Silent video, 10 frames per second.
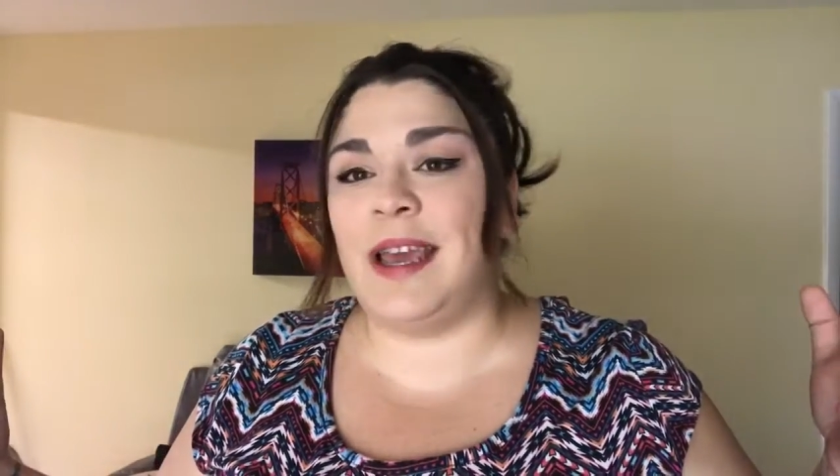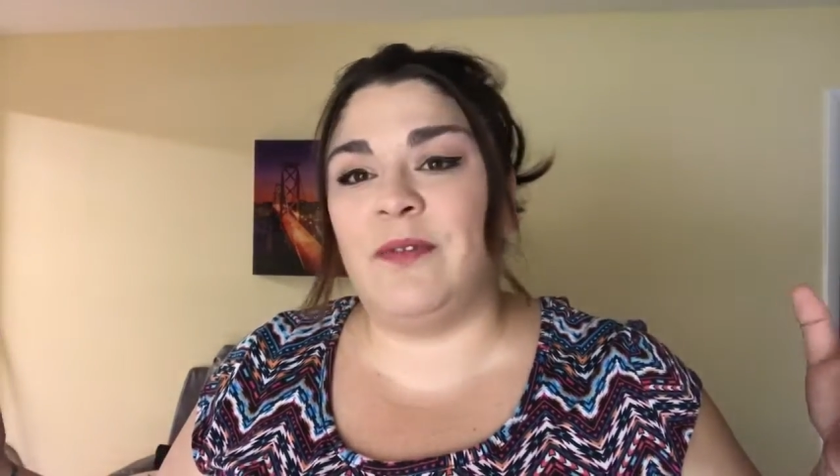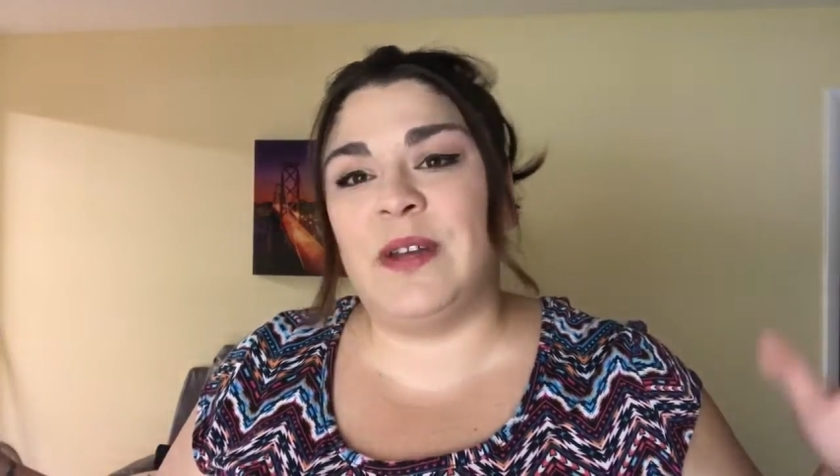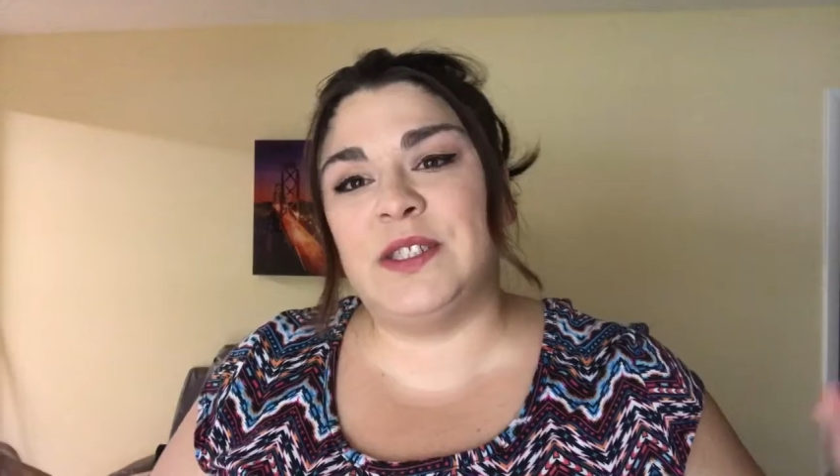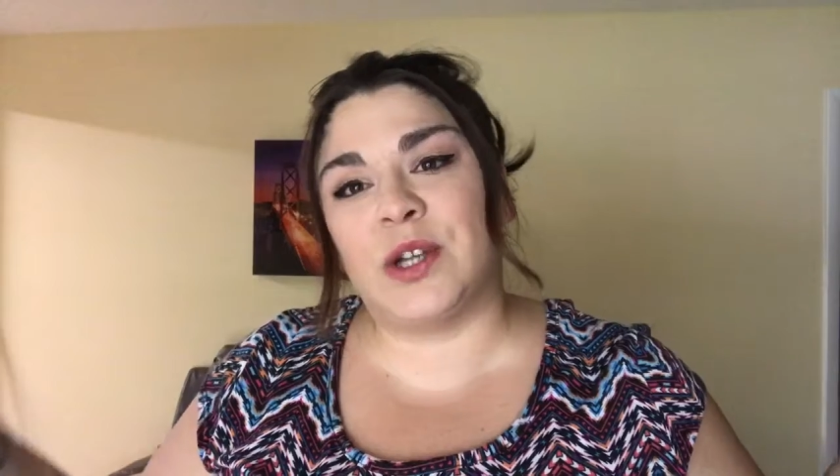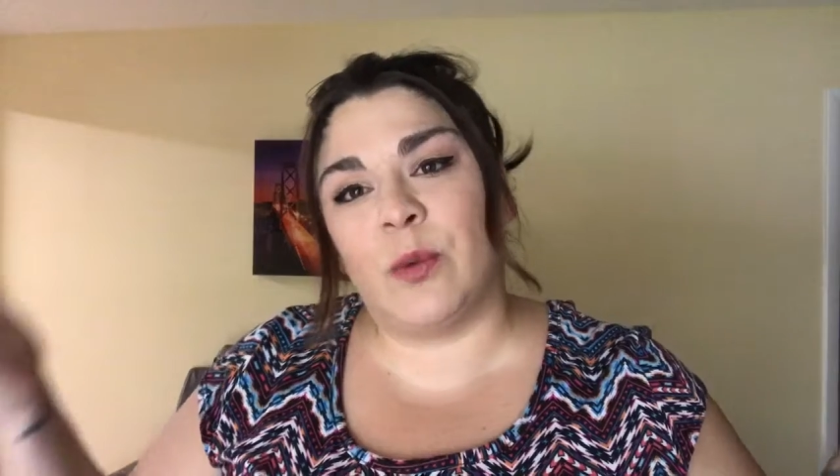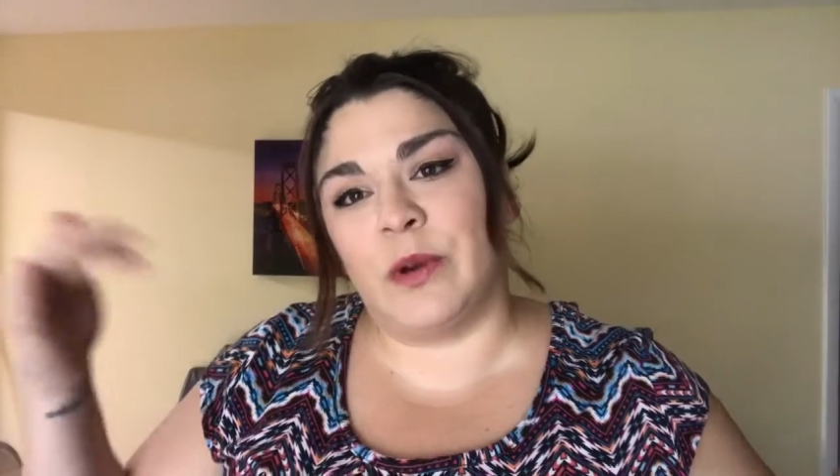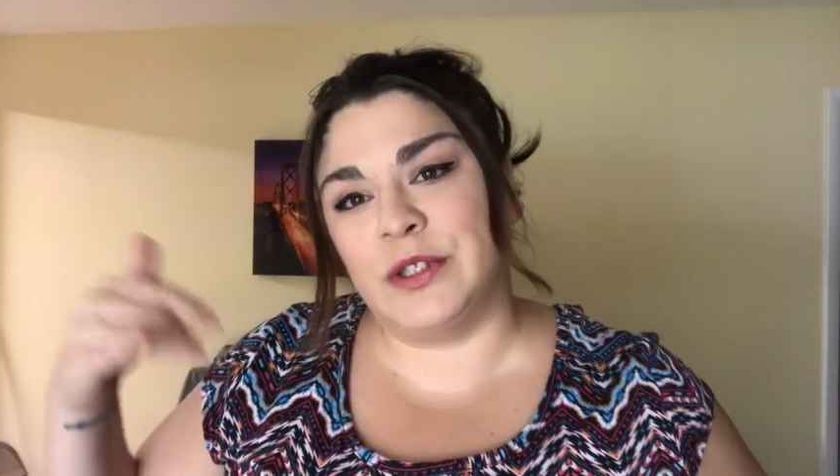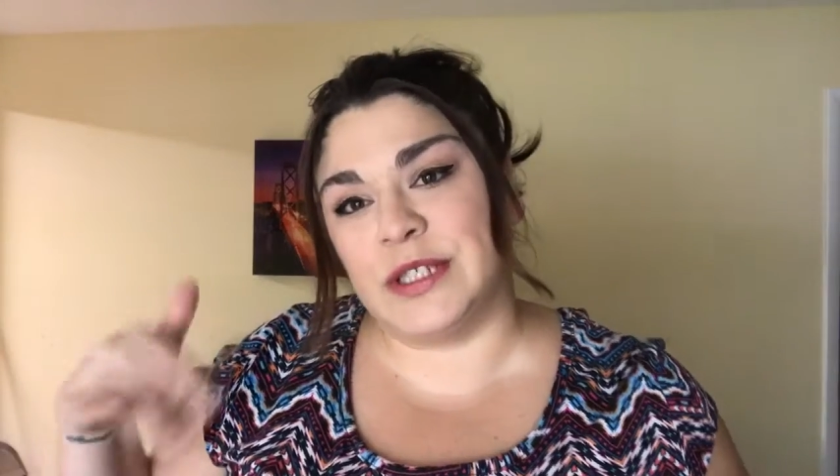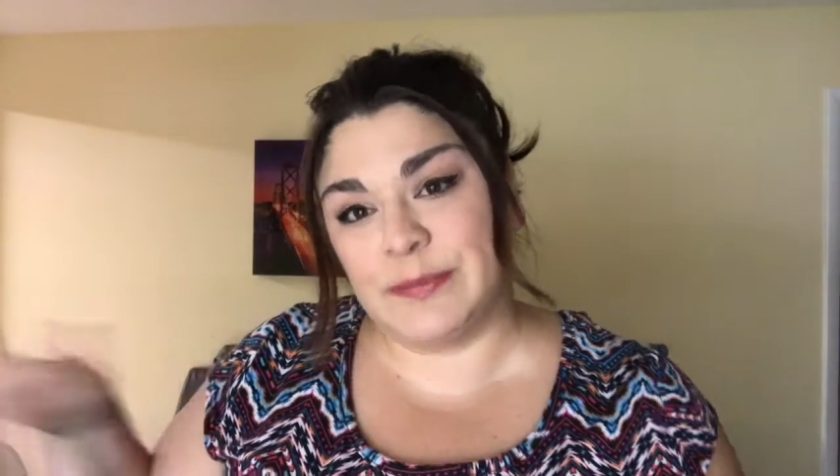adventure
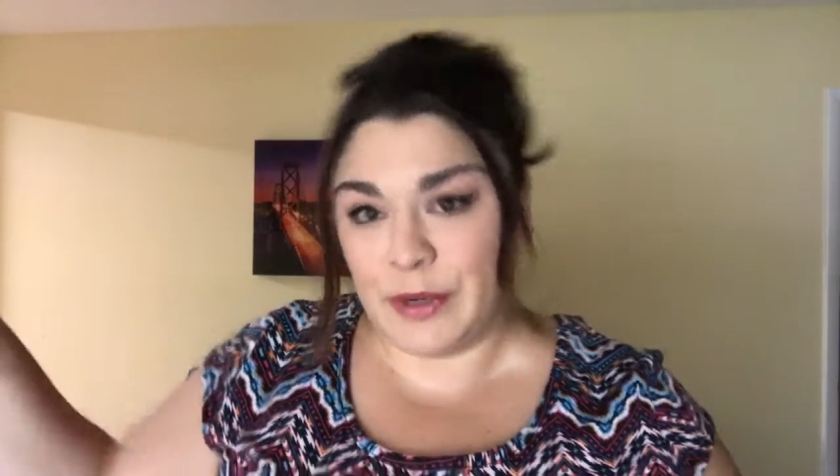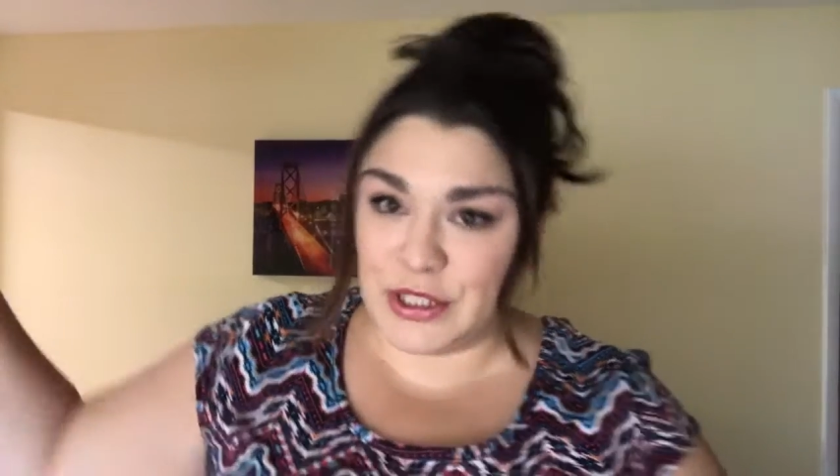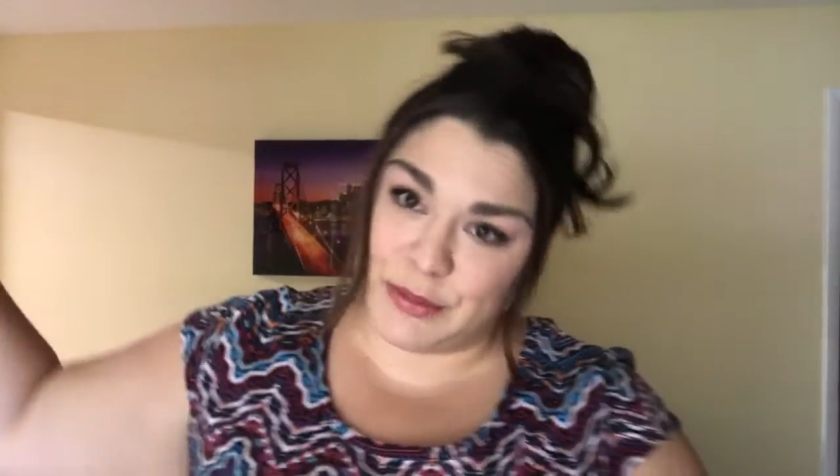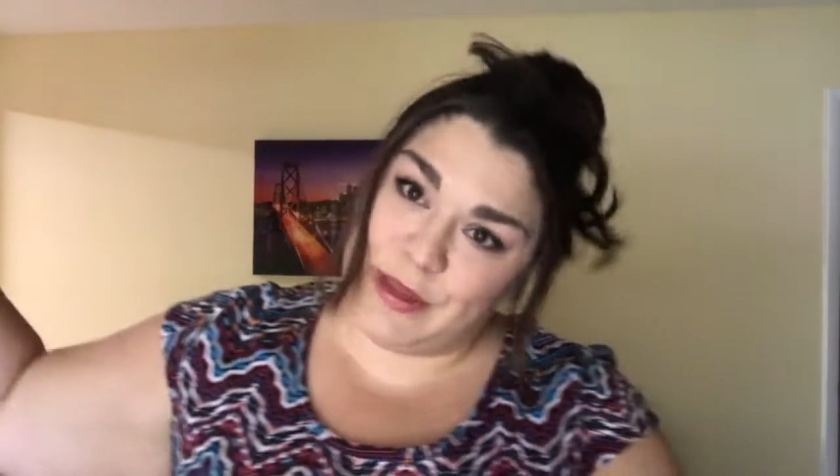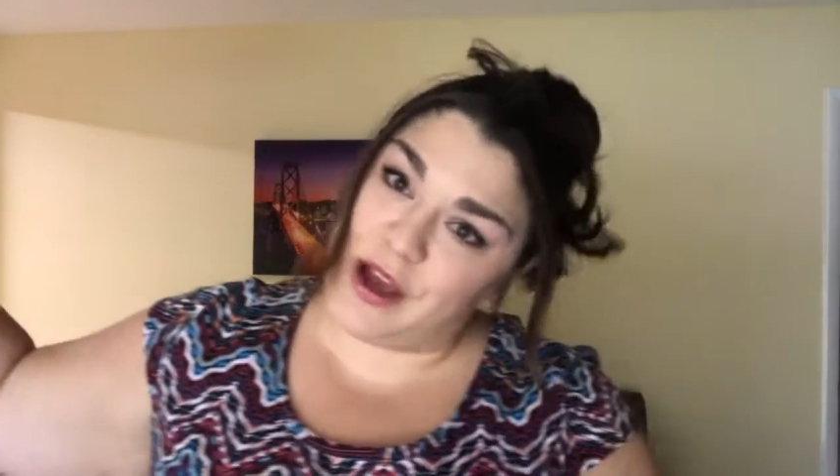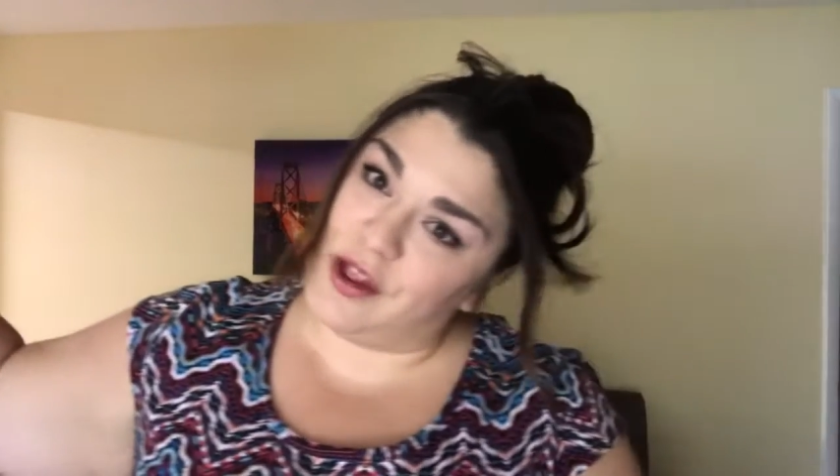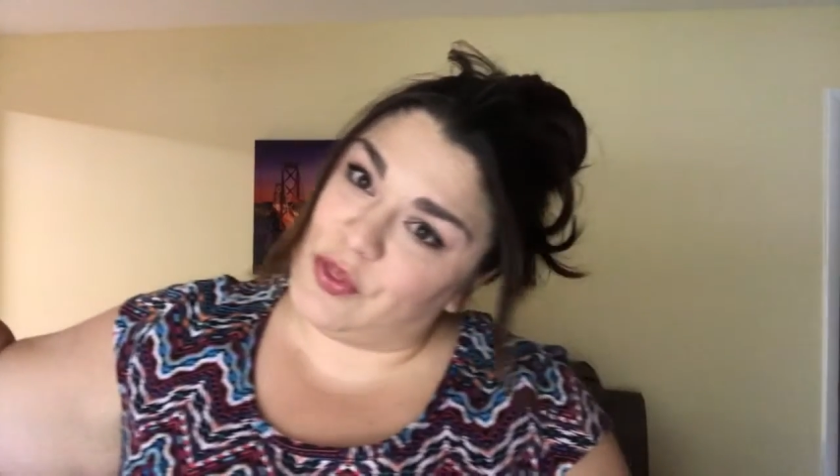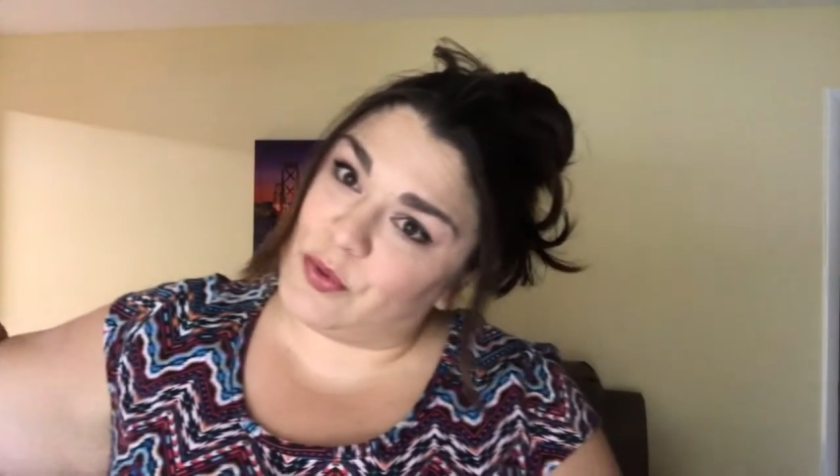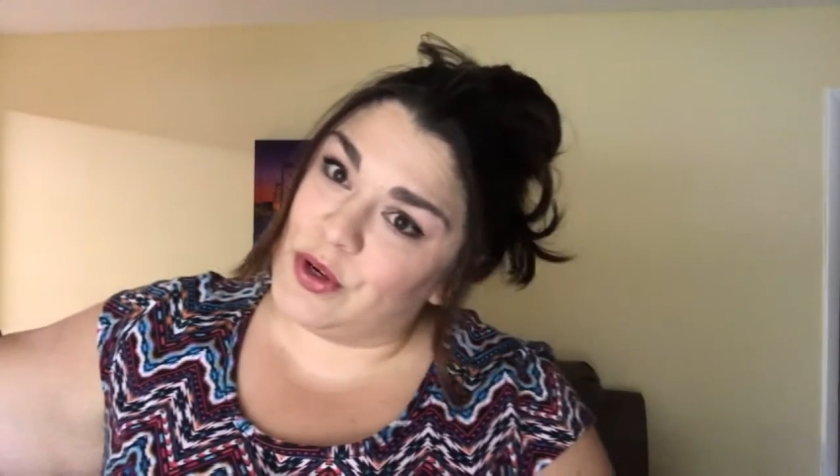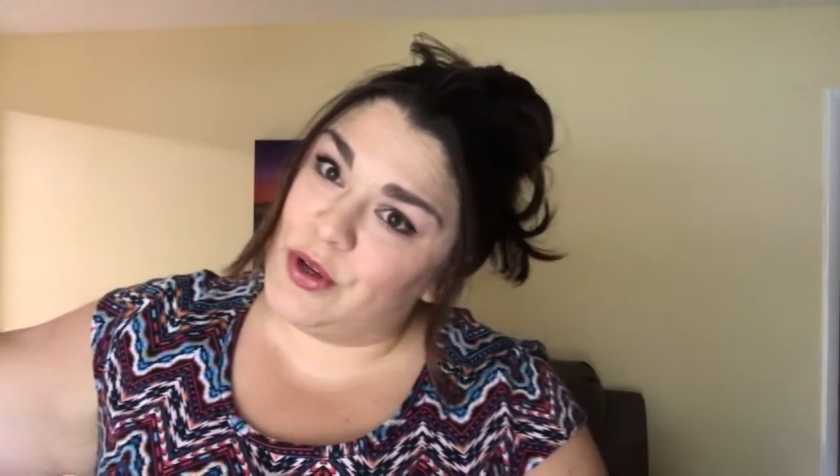will just push me on
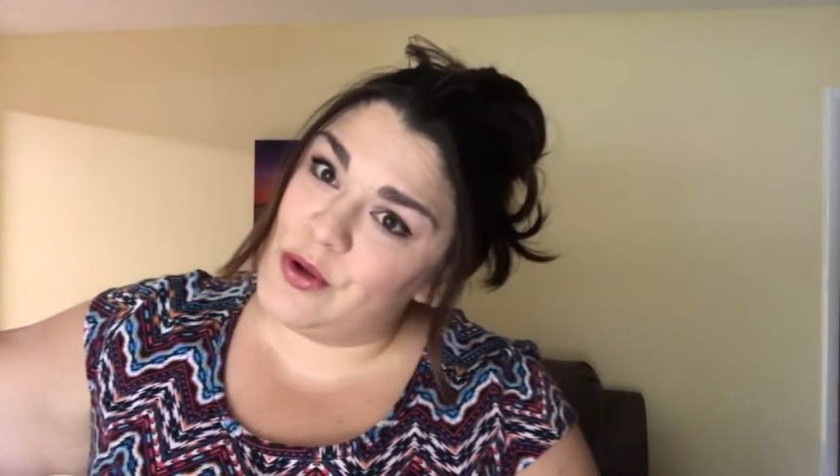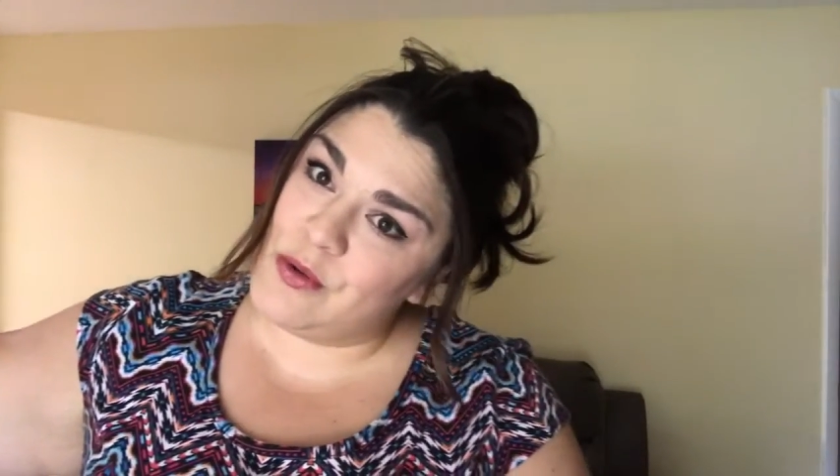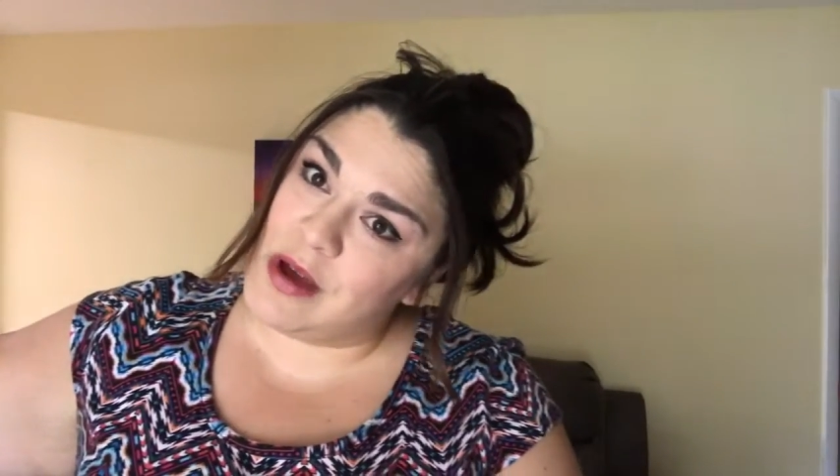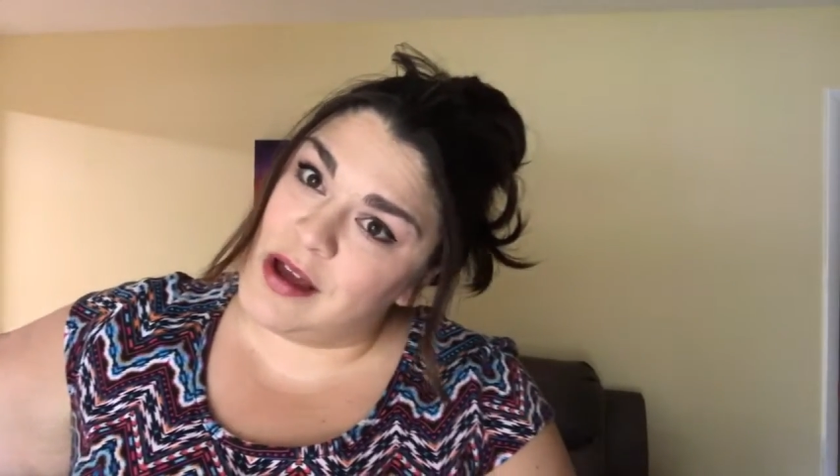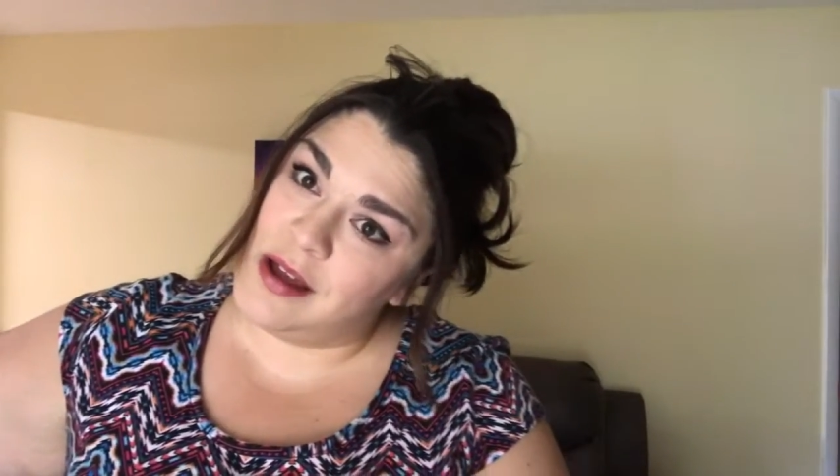through